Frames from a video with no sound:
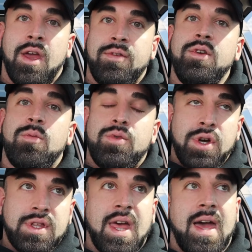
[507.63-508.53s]
If you
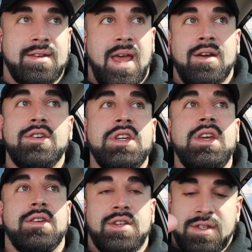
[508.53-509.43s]
took that
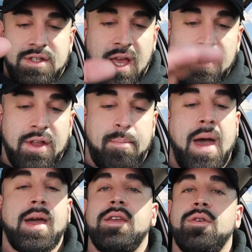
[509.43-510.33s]
energy and just channeled it
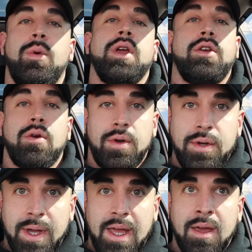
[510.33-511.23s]
back into what you're
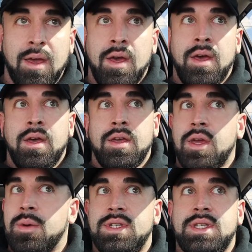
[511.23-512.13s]
doing,
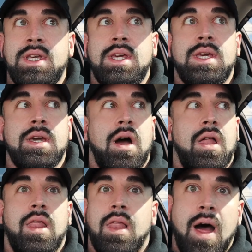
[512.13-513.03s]
you would see
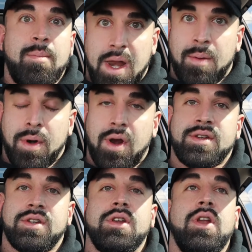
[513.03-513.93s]
a lot better
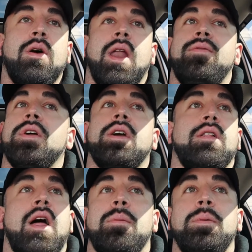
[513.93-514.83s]
progression, you know. And I feel like
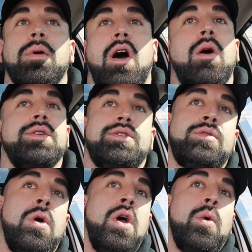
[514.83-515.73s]
a lot of people are always
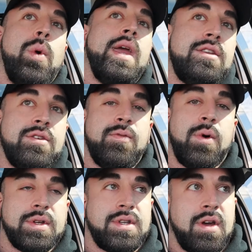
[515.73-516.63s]
way too
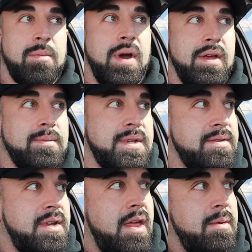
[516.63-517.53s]
focused on comparing
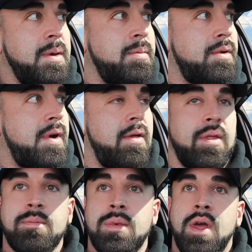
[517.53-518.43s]
themselves to other people around
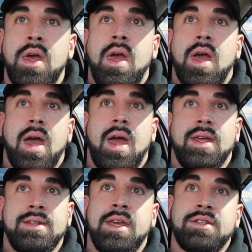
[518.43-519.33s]
them,
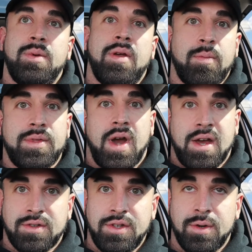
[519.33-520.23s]
and it takes away from what they're
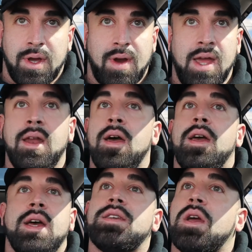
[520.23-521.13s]
actually doing, right?
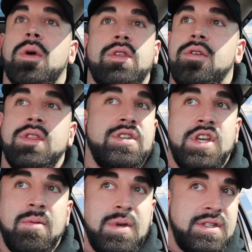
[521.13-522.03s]
It's like, whether you're in the
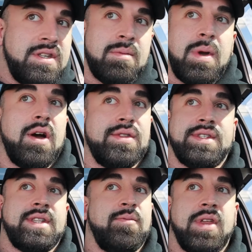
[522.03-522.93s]
gym and you see somebody else
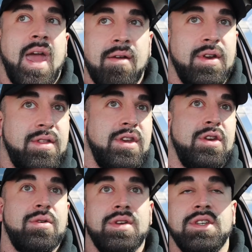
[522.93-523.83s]
that's lifting heavier than
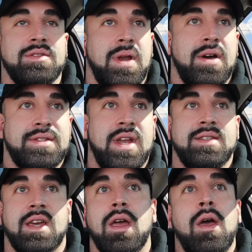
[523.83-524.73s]
you, or you see somebody else that
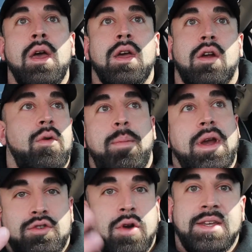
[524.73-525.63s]
has like, you know,
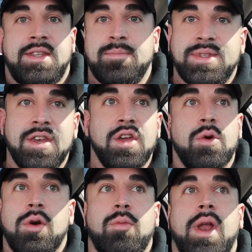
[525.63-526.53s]
better triceps than
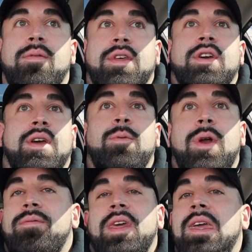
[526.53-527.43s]
you, or whatever
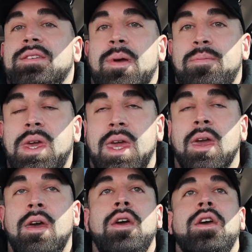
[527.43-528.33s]
the case might
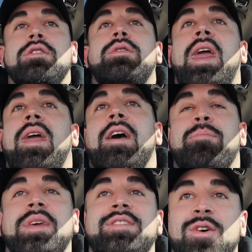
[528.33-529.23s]
be, you
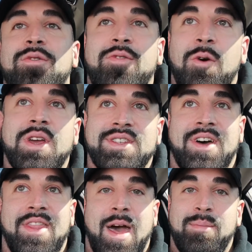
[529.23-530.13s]
can't be so
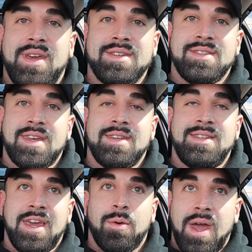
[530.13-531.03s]
focused on that, because it's going to
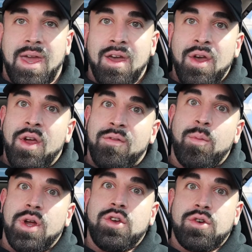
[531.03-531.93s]
take away
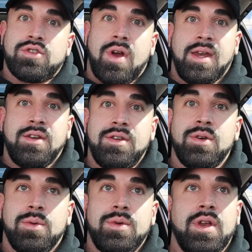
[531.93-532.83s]
from what you're trying to
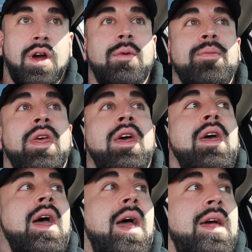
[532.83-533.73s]
do, you know.
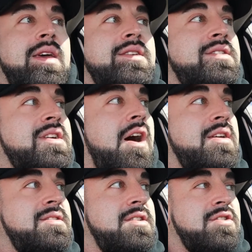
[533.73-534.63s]
And it just
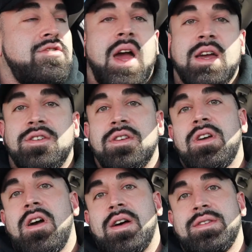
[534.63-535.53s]
causes a
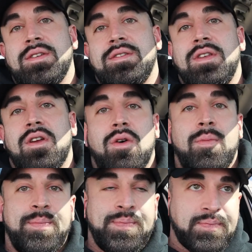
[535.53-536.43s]
distraction, causes, you know,